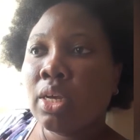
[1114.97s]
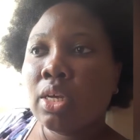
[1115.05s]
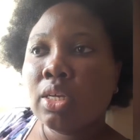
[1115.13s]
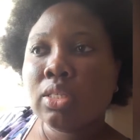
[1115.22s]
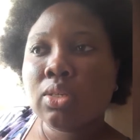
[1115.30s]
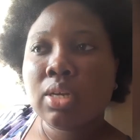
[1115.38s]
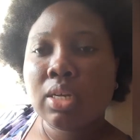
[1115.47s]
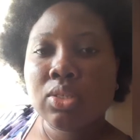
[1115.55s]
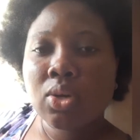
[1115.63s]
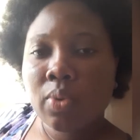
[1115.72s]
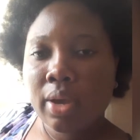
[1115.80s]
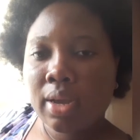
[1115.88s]
So that's
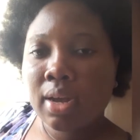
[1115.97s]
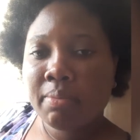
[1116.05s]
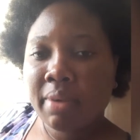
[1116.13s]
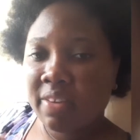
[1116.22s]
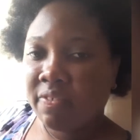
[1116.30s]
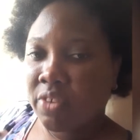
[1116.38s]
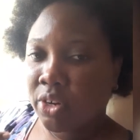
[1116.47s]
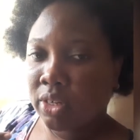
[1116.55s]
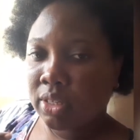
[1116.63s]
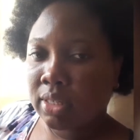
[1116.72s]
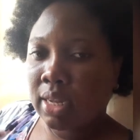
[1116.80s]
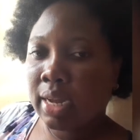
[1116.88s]
how I got my
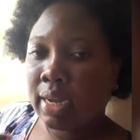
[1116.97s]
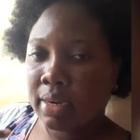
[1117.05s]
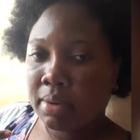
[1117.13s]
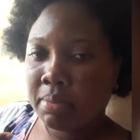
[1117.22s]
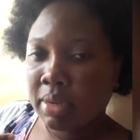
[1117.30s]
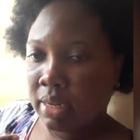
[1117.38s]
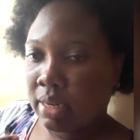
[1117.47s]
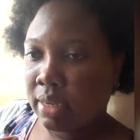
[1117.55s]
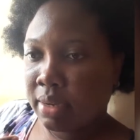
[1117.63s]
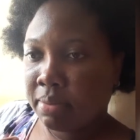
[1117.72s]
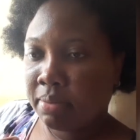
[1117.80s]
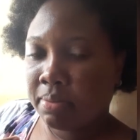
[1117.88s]
first and middle
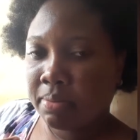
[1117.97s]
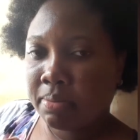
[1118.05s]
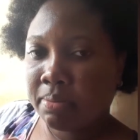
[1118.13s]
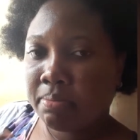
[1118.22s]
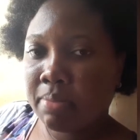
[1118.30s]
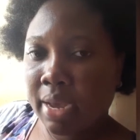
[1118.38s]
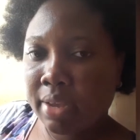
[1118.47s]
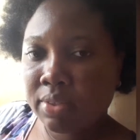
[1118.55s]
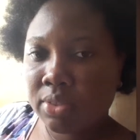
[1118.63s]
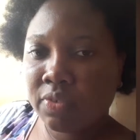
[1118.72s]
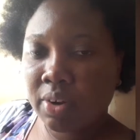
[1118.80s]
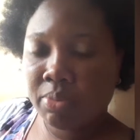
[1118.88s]
name,
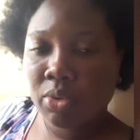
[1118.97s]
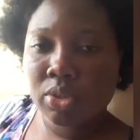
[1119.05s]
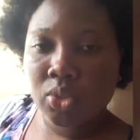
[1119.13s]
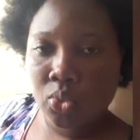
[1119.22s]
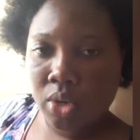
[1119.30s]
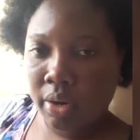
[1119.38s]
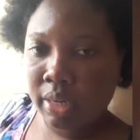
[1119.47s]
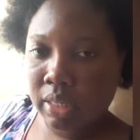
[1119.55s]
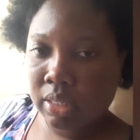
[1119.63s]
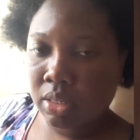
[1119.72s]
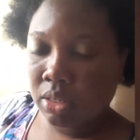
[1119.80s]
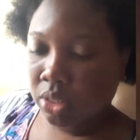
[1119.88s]
from those two
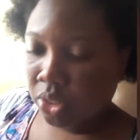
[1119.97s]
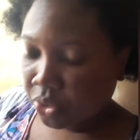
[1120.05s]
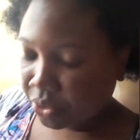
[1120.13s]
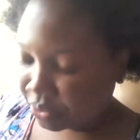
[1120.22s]
characters in the show.